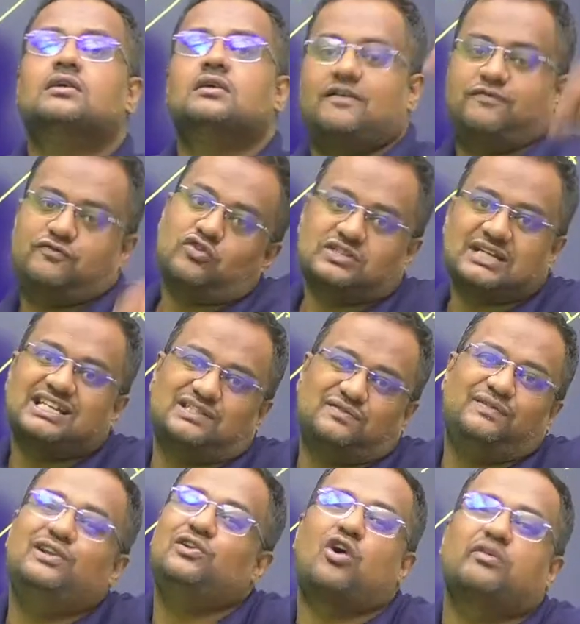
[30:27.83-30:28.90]
Of course, guys,
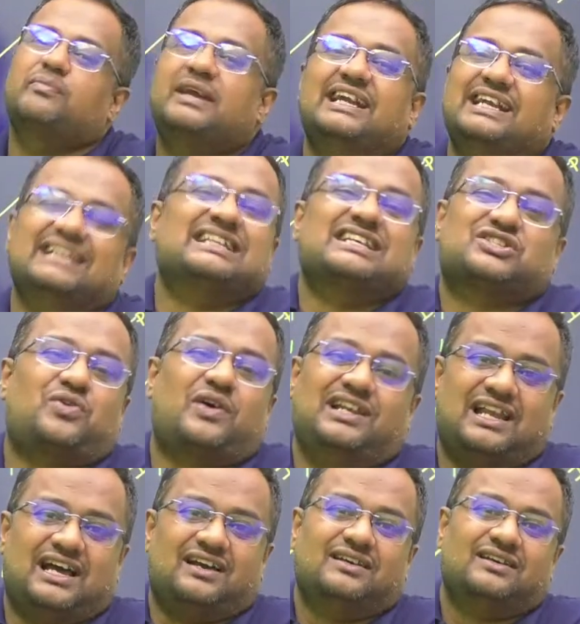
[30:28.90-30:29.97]
we will not be hitting the soil
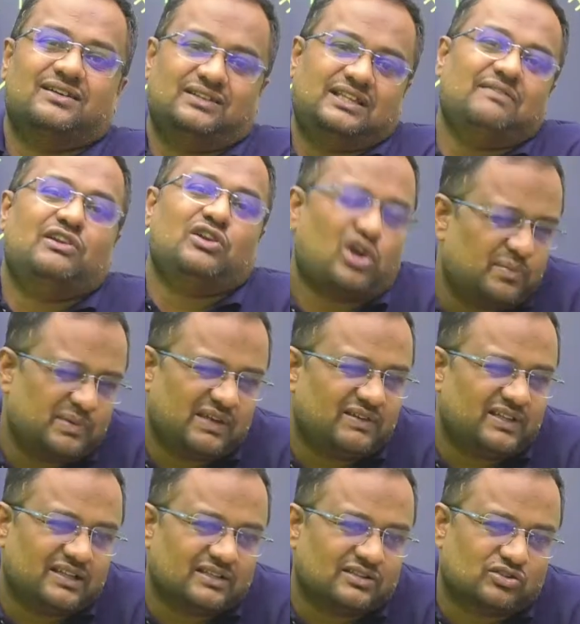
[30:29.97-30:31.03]
now. They will not be
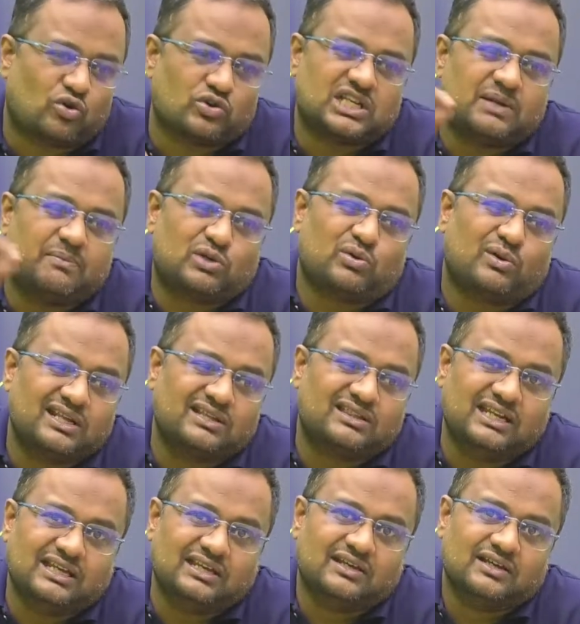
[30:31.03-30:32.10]
giving the question number
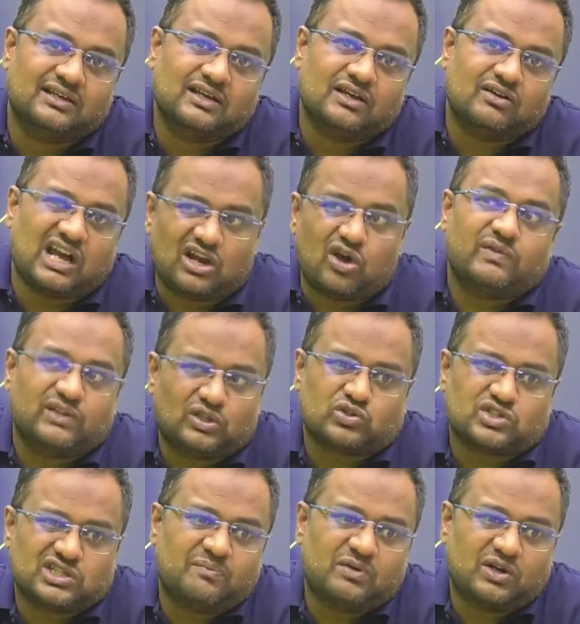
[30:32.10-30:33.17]
23. Along with
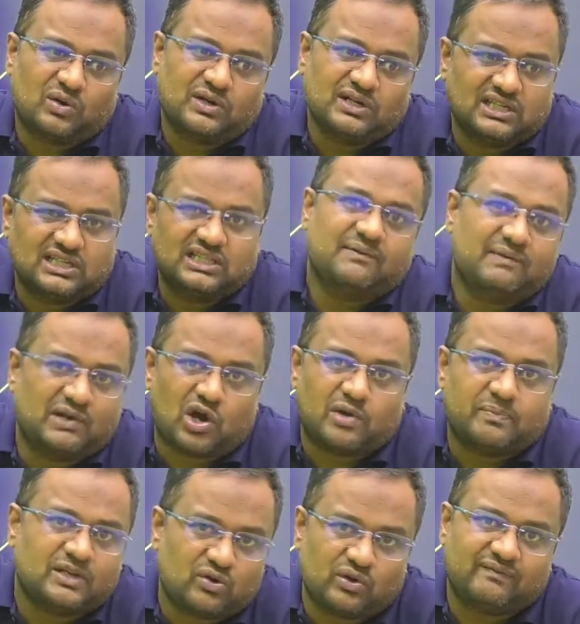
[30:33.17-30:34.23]
question number 23, they will not
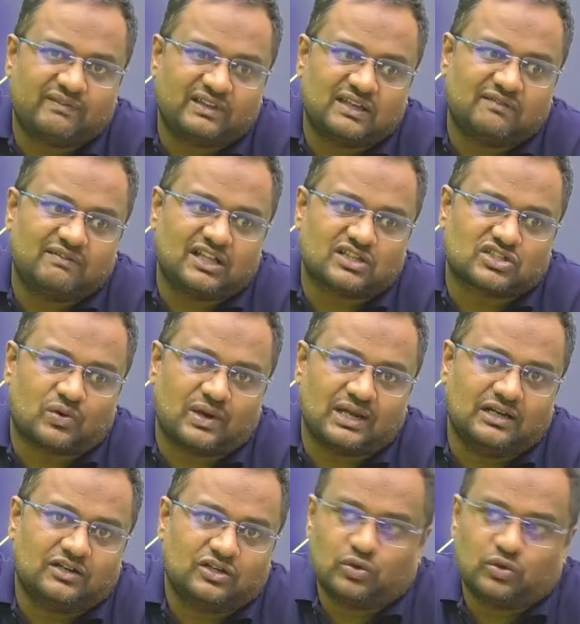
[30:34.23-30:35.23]
be giving the soil to